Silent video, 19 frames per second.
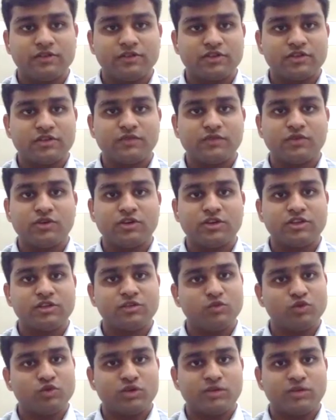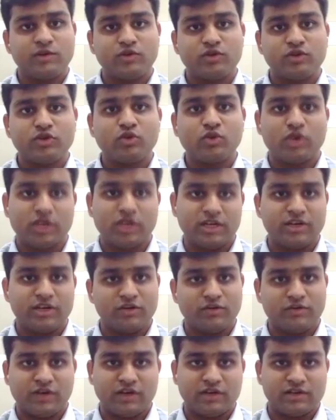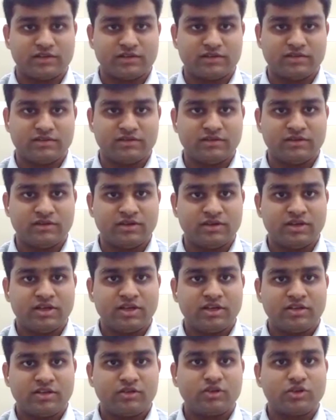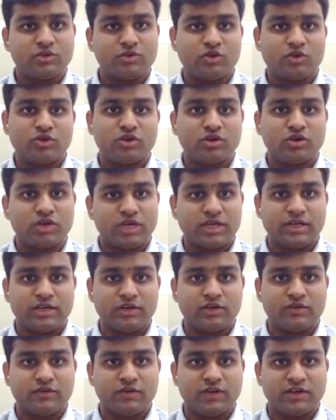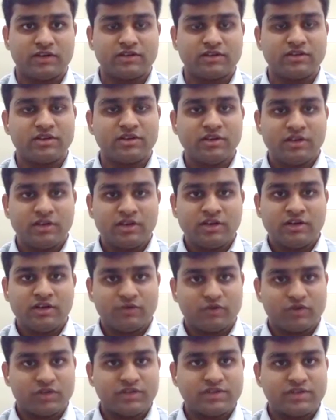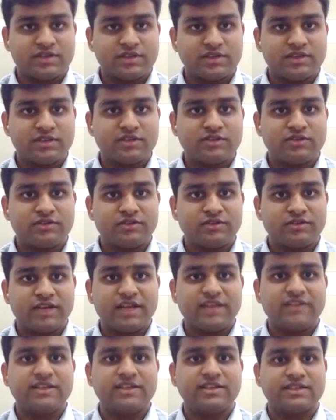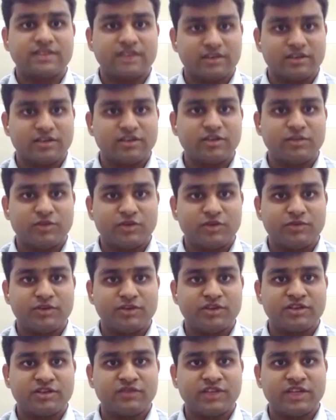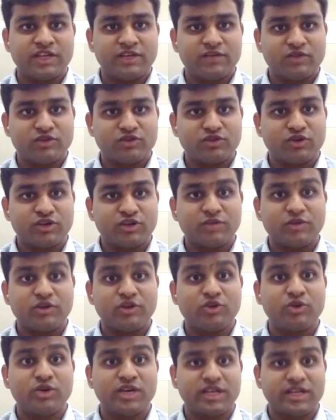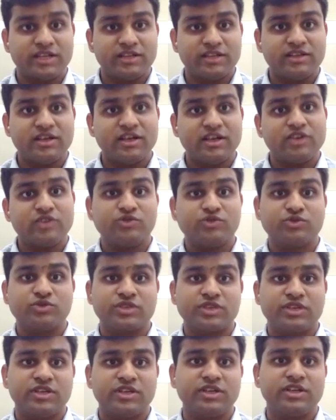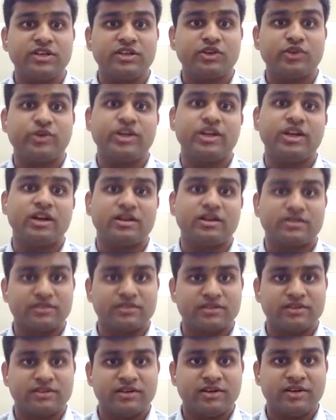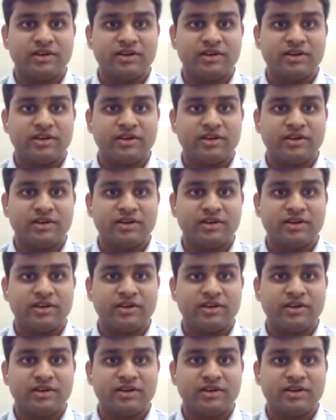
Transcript: uh, first of all, it is more about the quality of hours, not about the quantity of hours. For instance, as I started the preparation when I was not able to get anything, I used to study 12 hours.